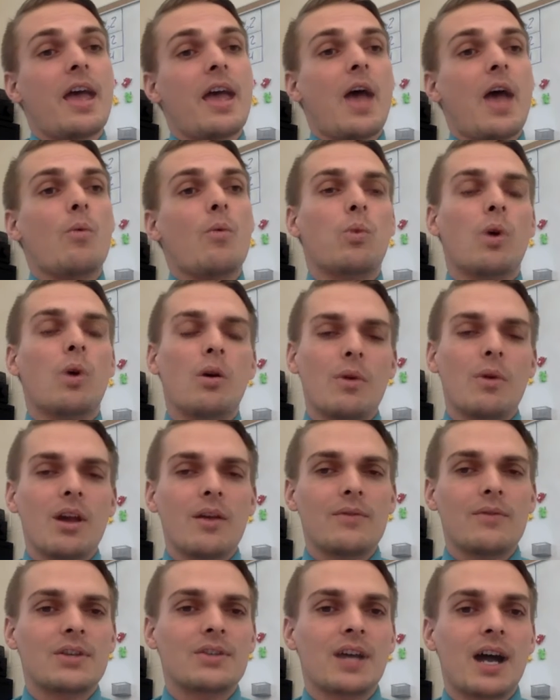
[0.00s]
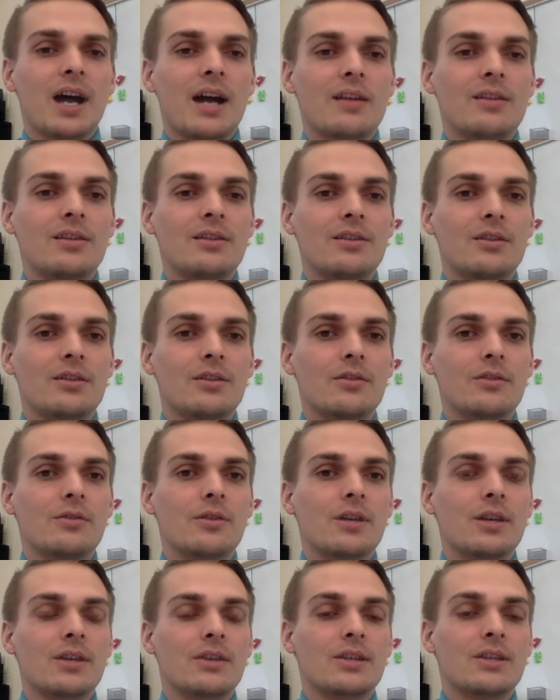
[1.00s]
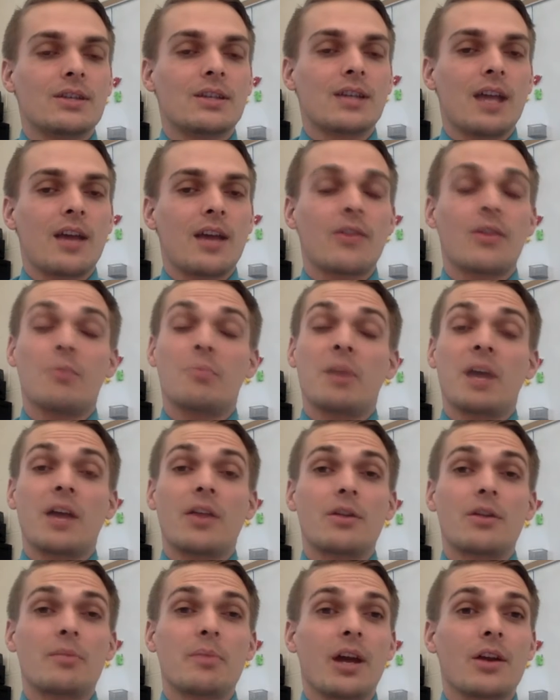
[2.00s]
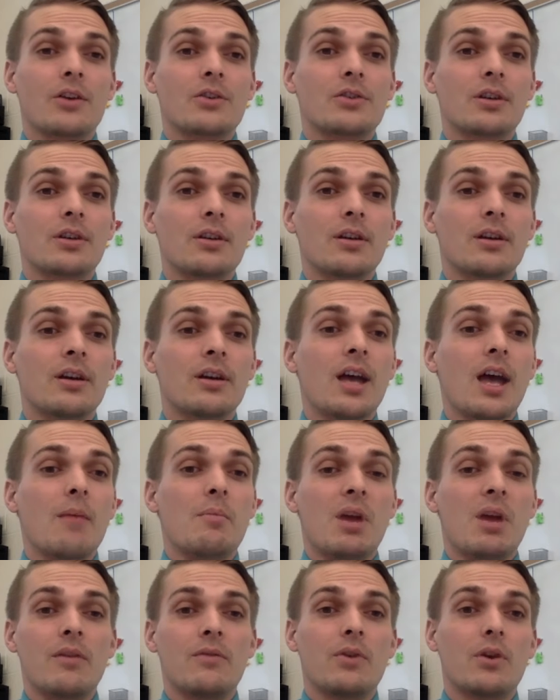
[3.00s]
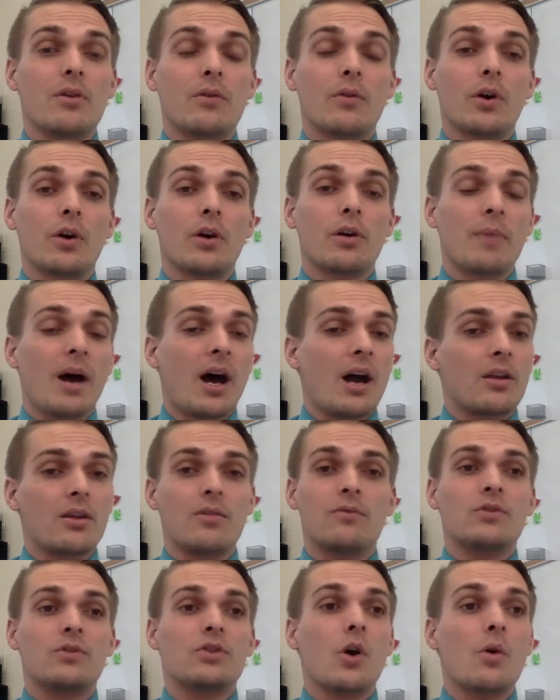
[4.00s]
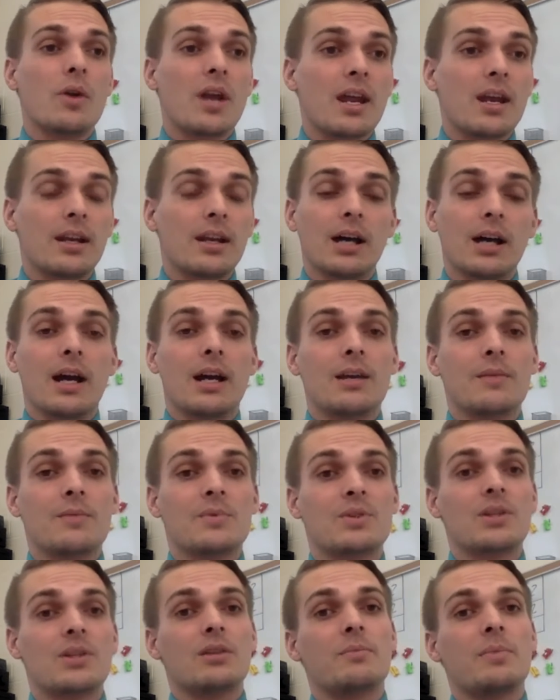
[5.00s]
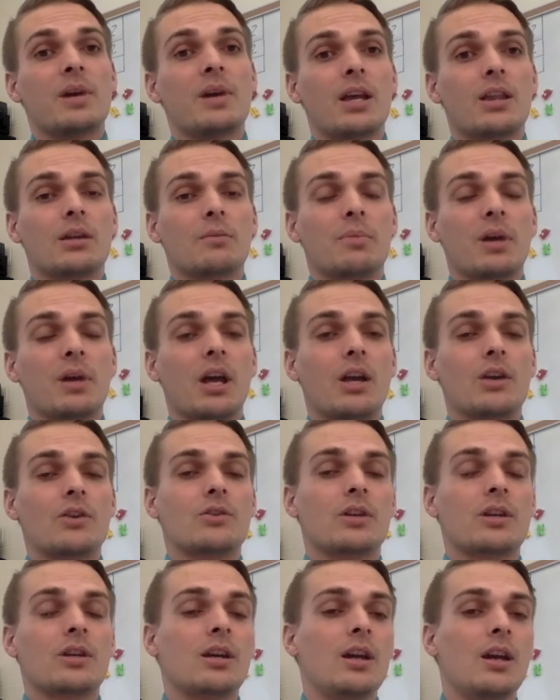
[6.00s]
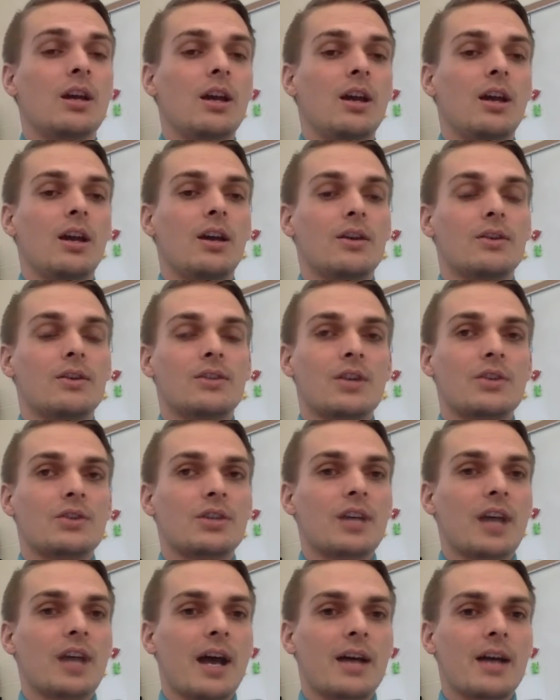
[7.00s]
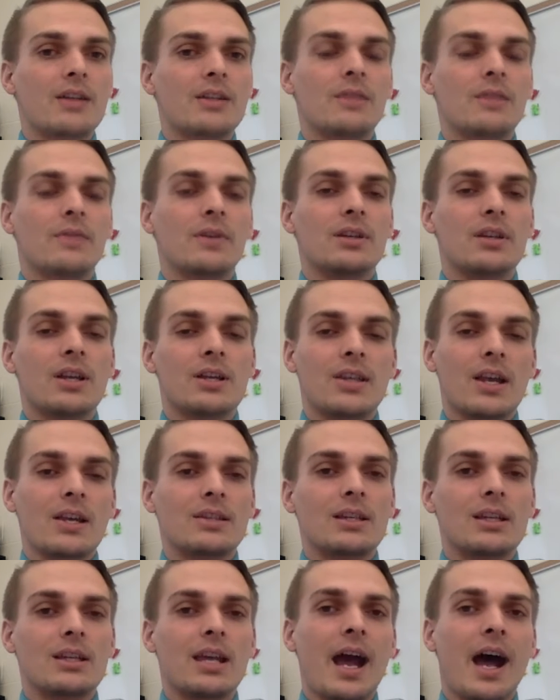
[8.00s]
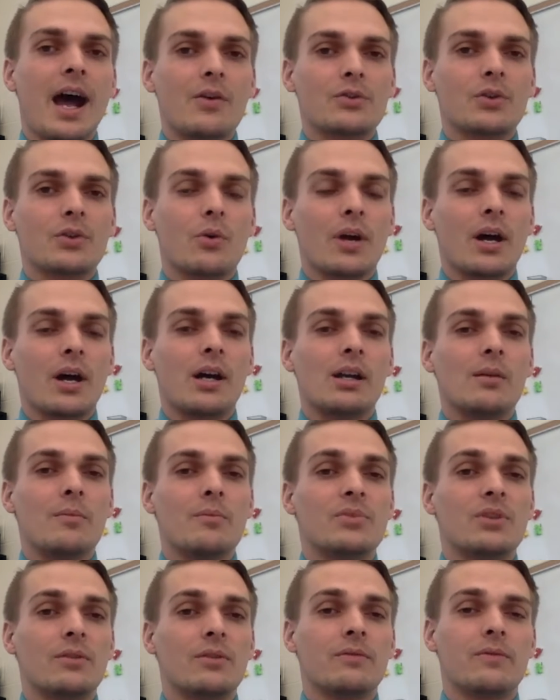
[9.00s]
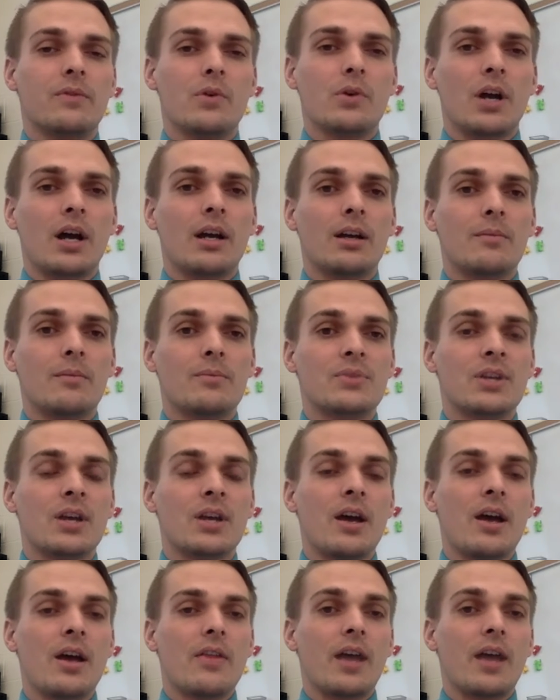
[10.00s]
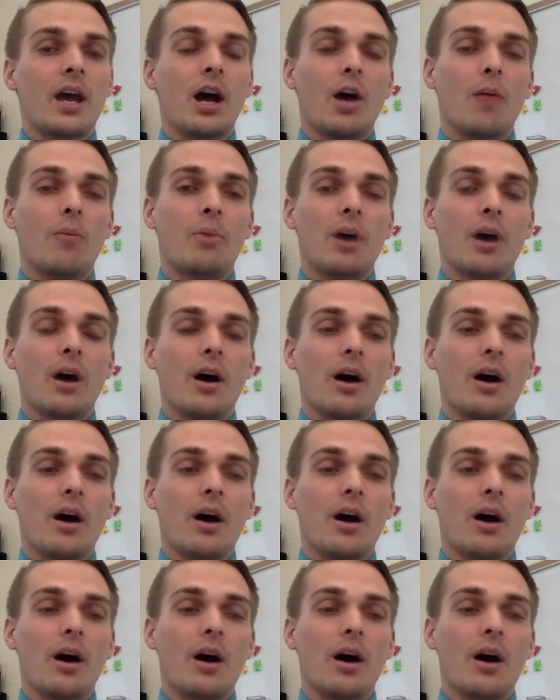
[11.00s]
And what we have decided to do is to take the Panther Pantry, and many of you have heard about it. You've donated items to the Panther Pantry. It essentially has different necessity household items and food items that help